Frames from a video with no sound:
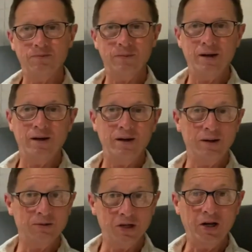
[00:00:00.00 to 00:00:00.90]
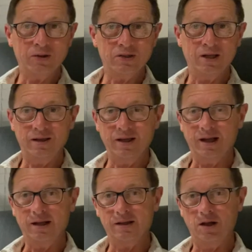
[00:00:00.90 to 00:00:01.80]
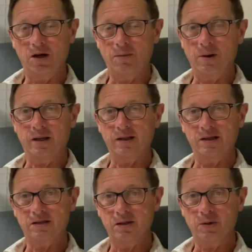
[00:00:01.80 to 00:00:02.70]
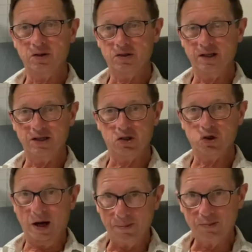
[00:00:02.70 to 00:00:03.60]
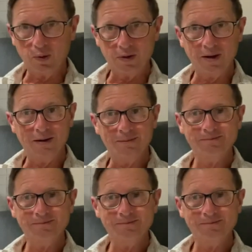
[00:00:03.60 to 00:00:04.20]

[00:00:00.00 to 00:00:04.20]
It was an interesting thing, the homunculus, the person that is trapped within.